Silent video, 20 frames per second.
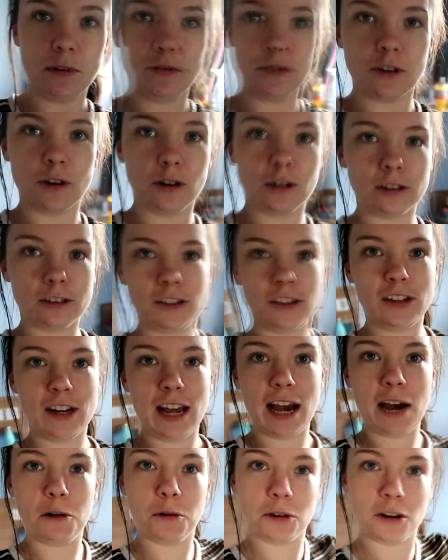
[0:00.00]
we've got
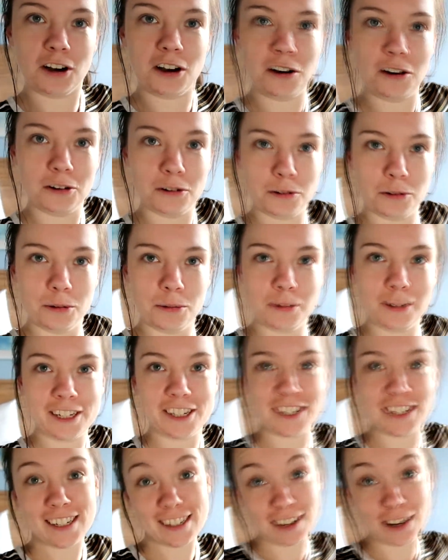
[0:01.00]
alcohol,
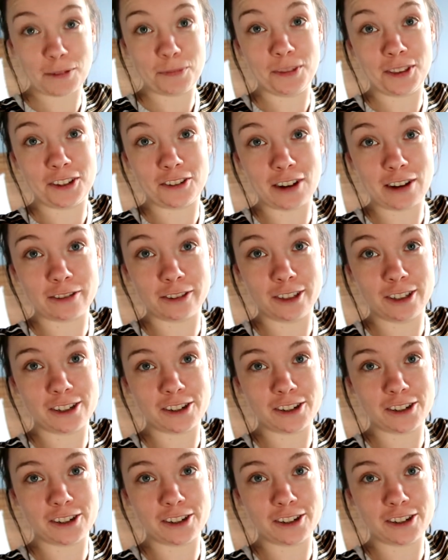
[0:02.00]
which didn't come with the travel